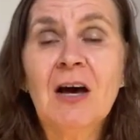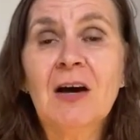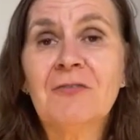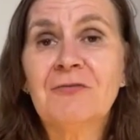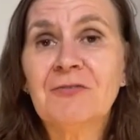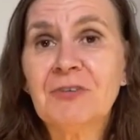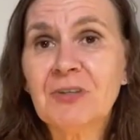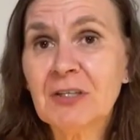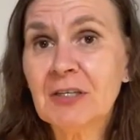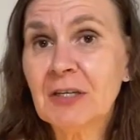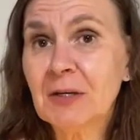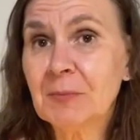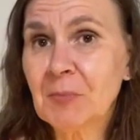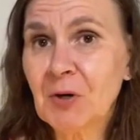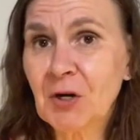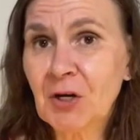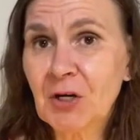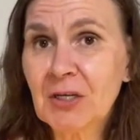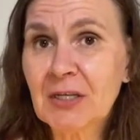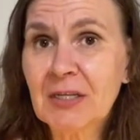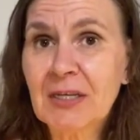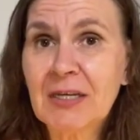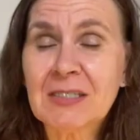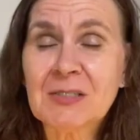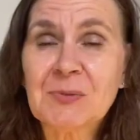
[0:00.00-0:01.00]
Affiliate
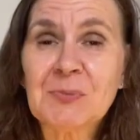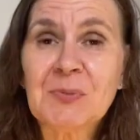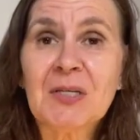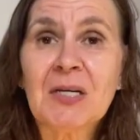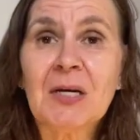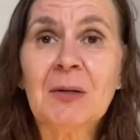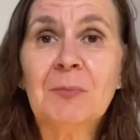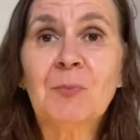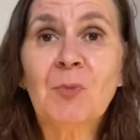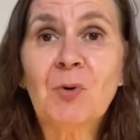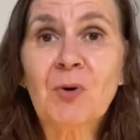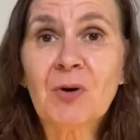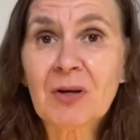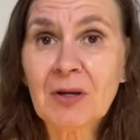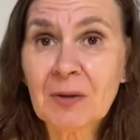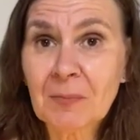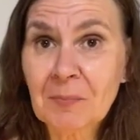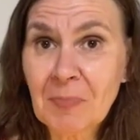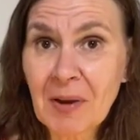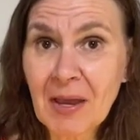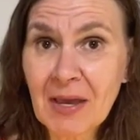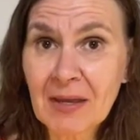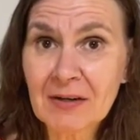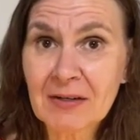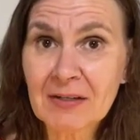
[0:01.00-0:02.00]
marketing has become more
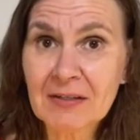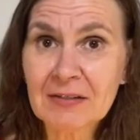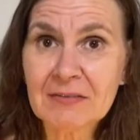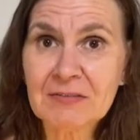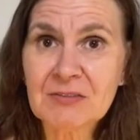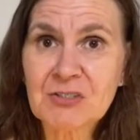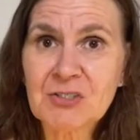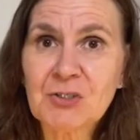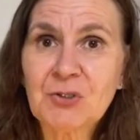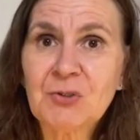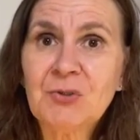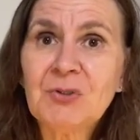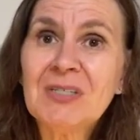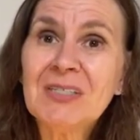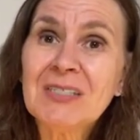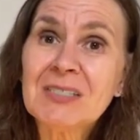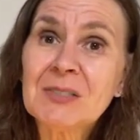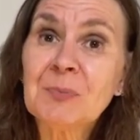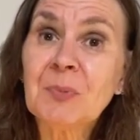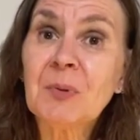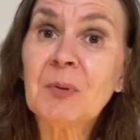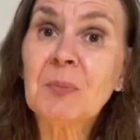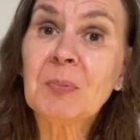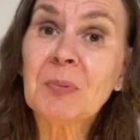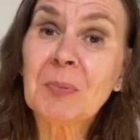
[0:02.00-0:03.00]
competitive, so you need
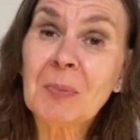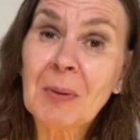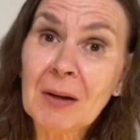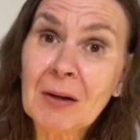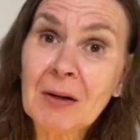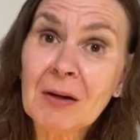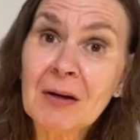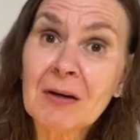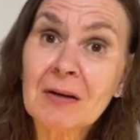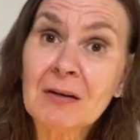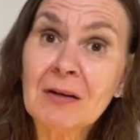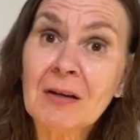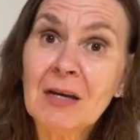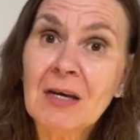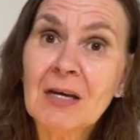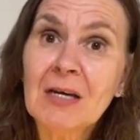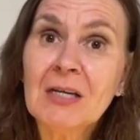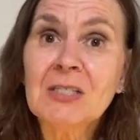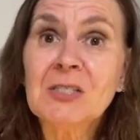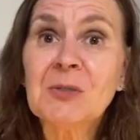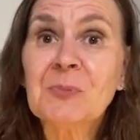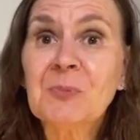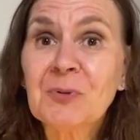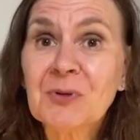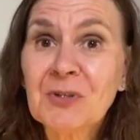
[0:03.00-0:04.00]
to be prepared
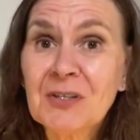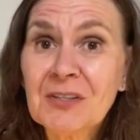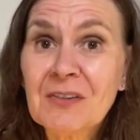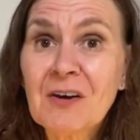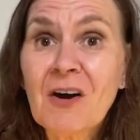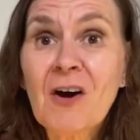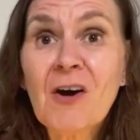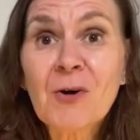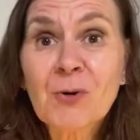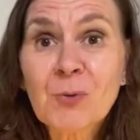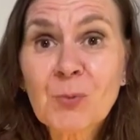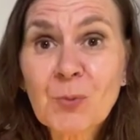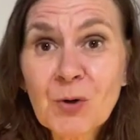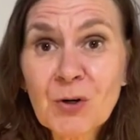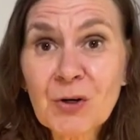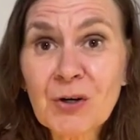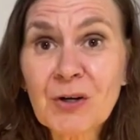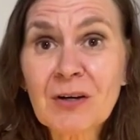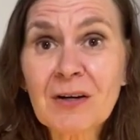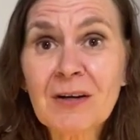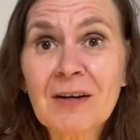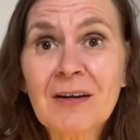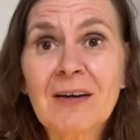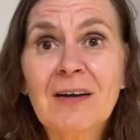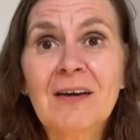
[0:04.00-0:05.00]
to put in the hard
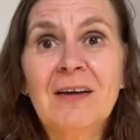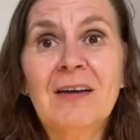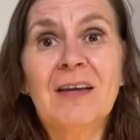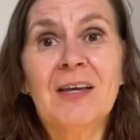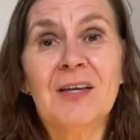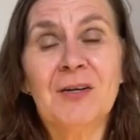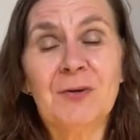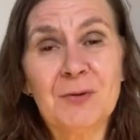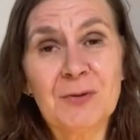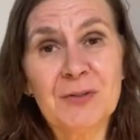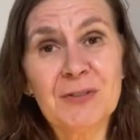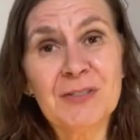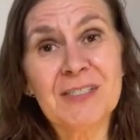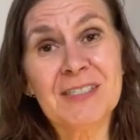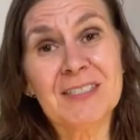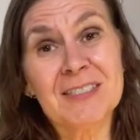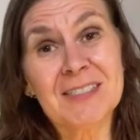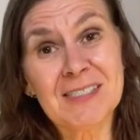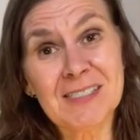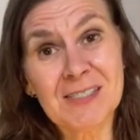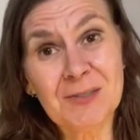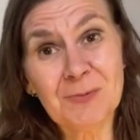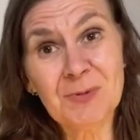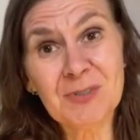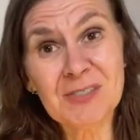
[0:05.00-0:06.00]
work in order to
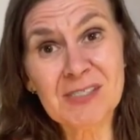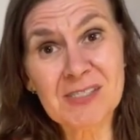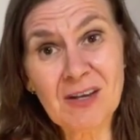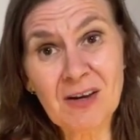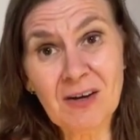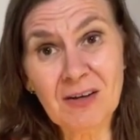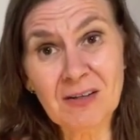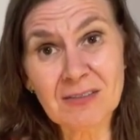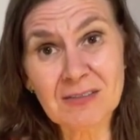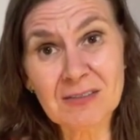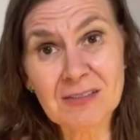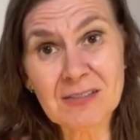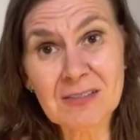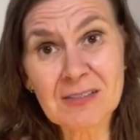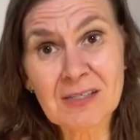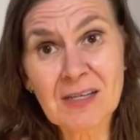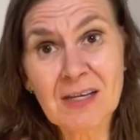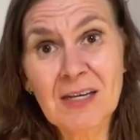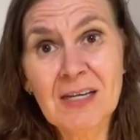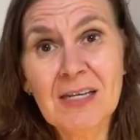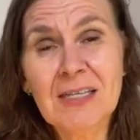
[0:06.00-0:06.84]
see results.